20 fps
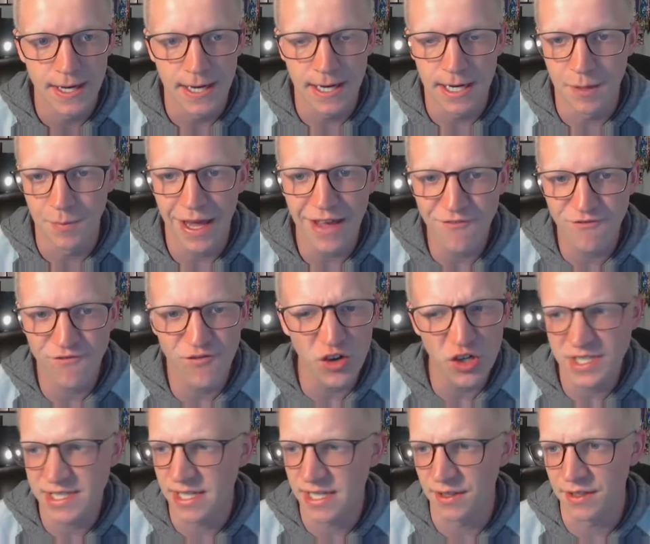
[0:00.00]
at
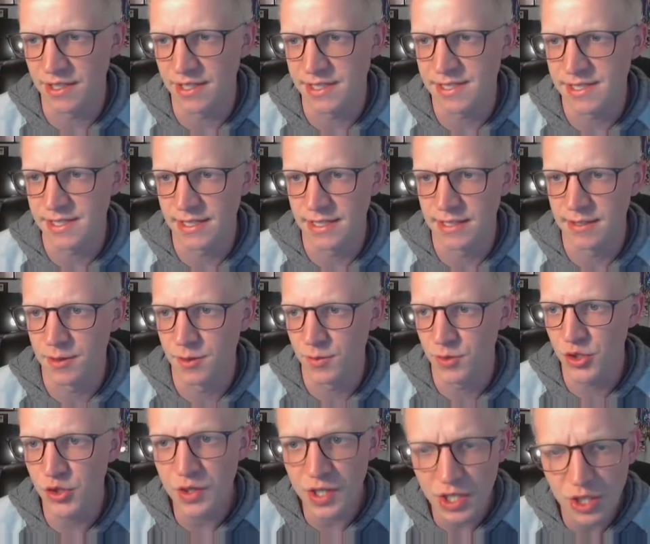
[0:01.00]
first at least.
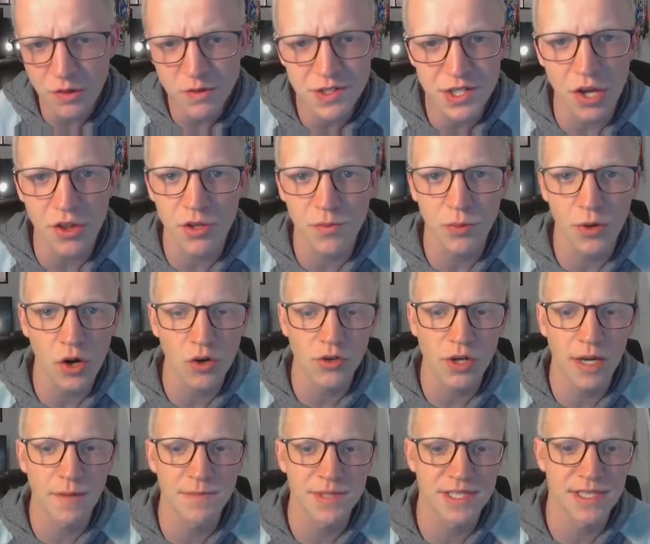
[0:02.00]
You can use other
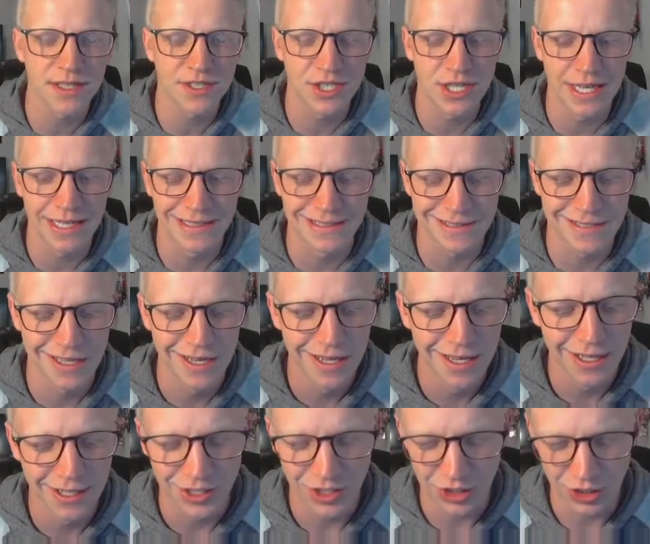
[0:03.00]
programs such as,
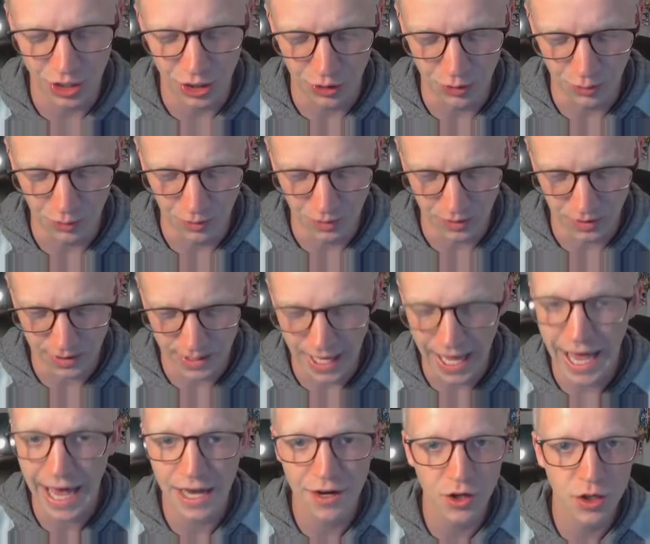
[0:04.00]

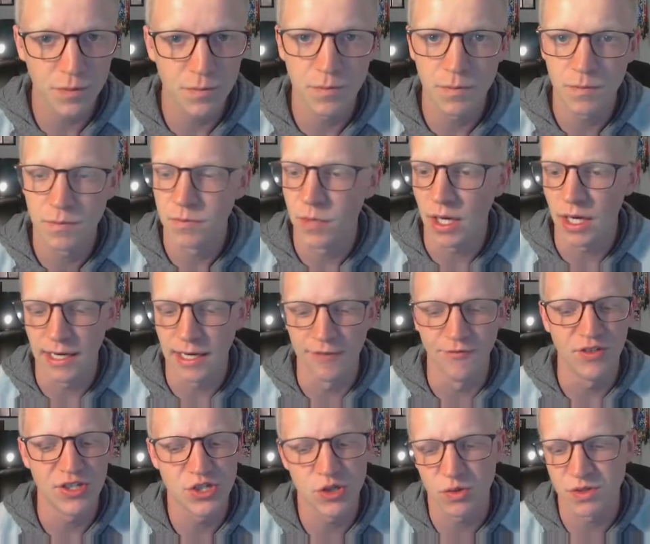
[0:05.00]
Atom,
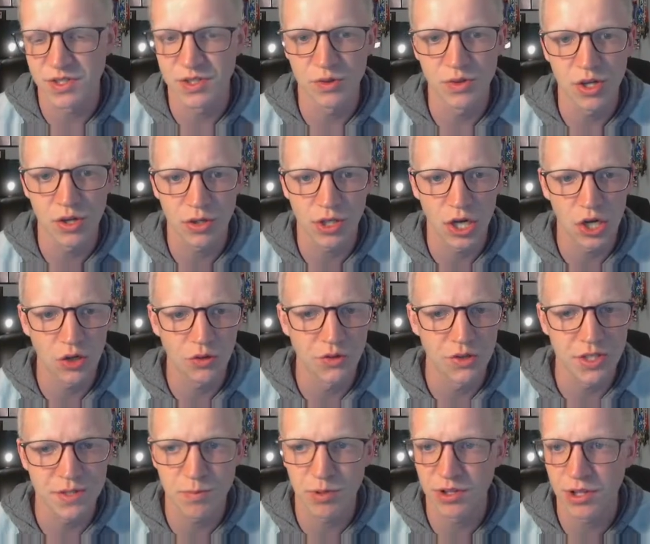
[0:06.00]
Visual Studio Code.
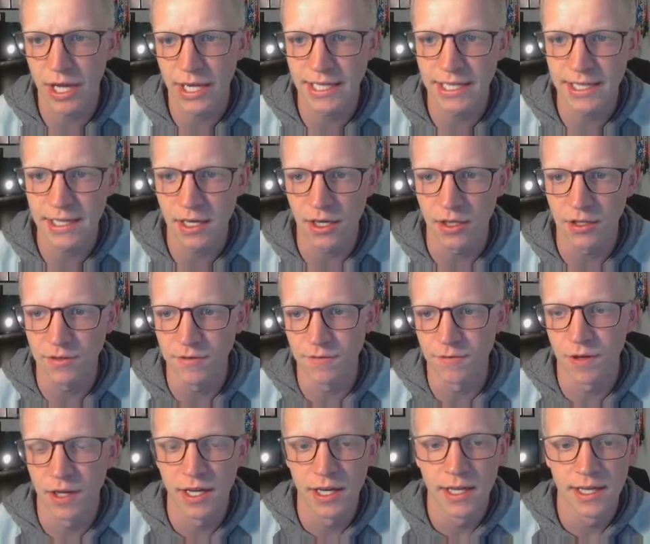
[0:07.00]
There's plenty
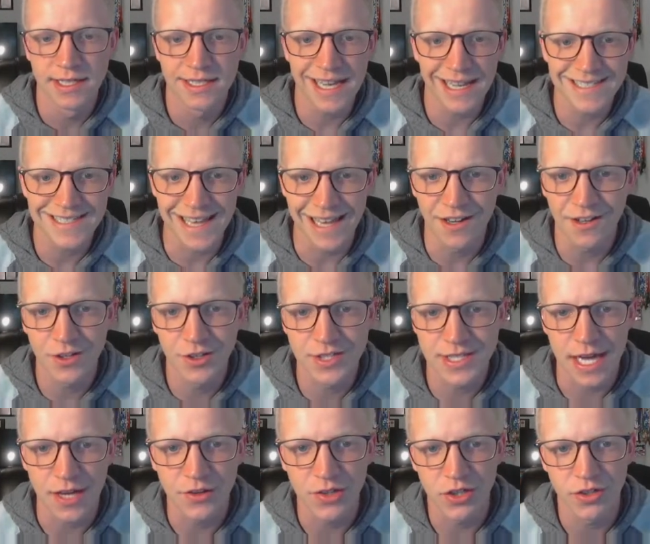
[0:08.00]
of text editors
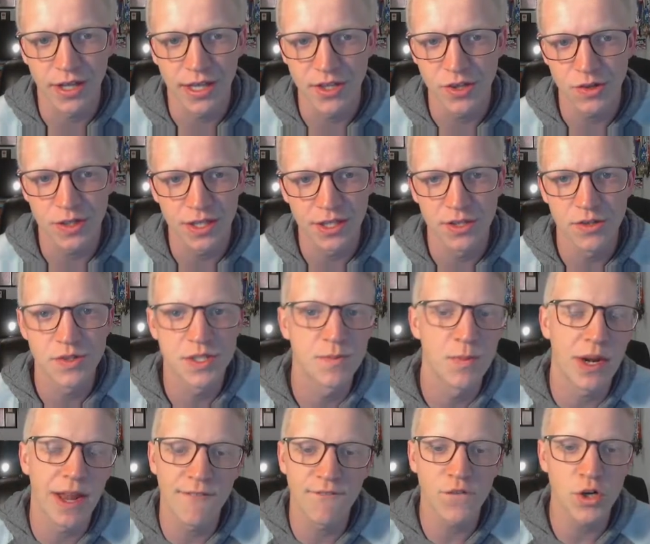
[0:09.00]
out there that you can use,
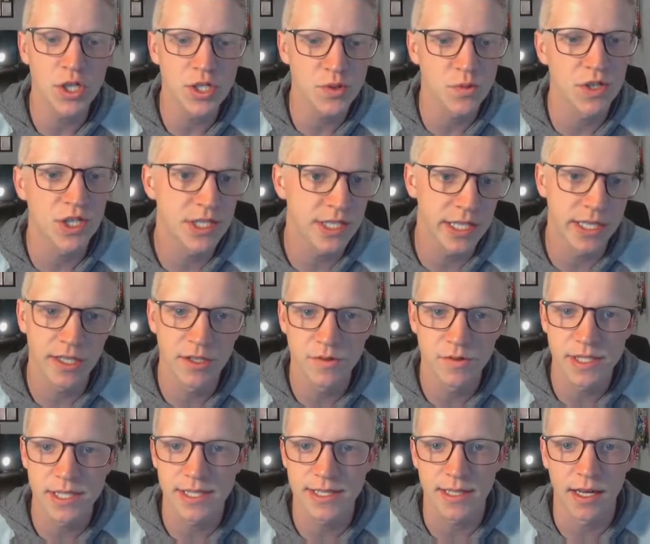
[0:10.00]
but at first we're just going to
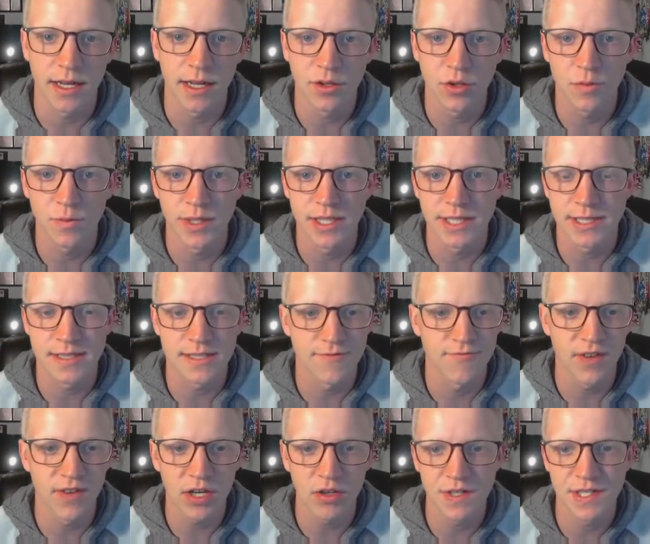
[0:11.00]
use this idle because it's
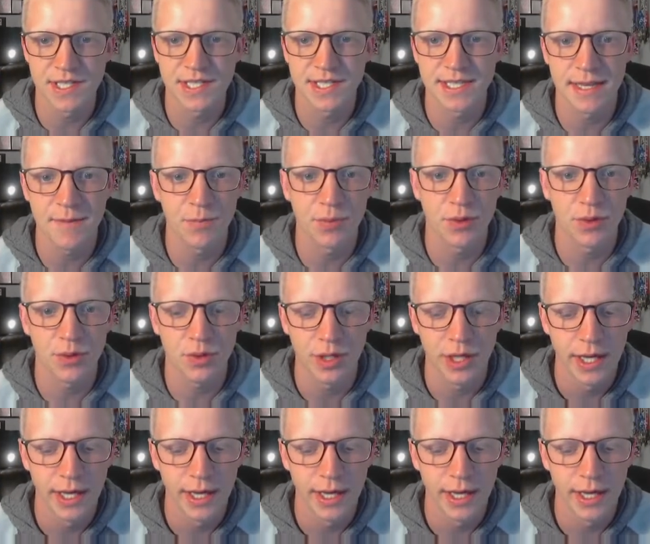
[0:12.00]
very simple,